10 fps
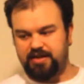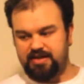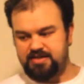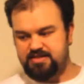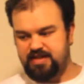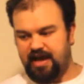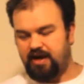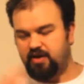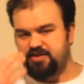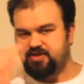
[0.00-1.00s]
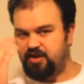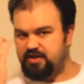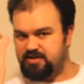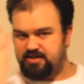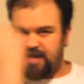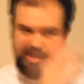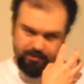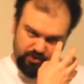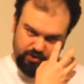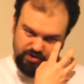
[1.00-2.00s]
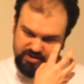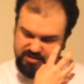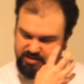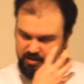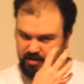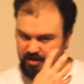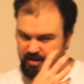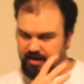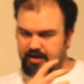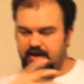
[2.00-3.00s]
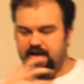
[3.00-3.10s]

is, how he's got his name across his eye